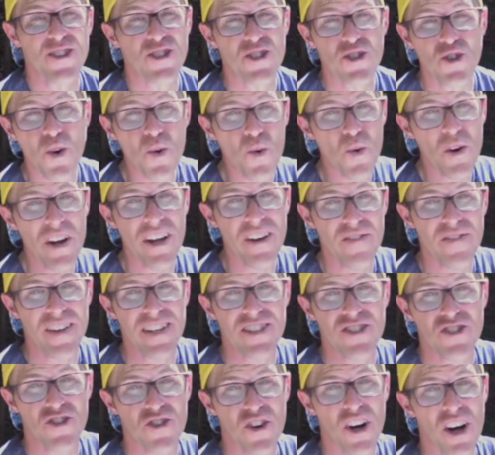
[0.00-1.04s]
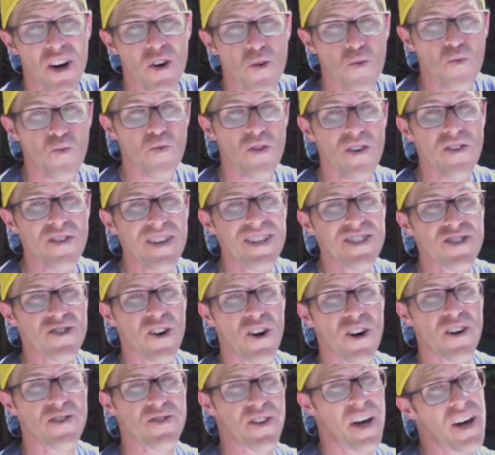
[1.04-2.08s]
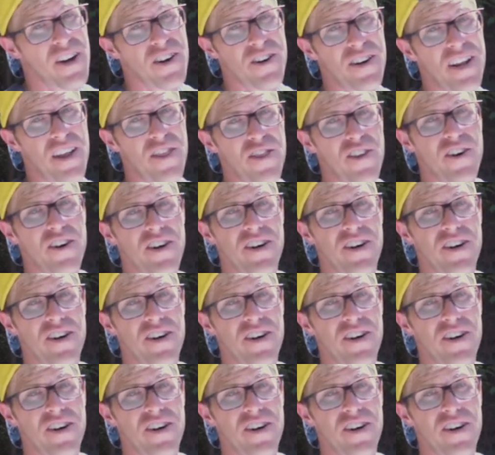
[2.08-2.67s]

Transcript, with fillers: story of this truck really starts underneath the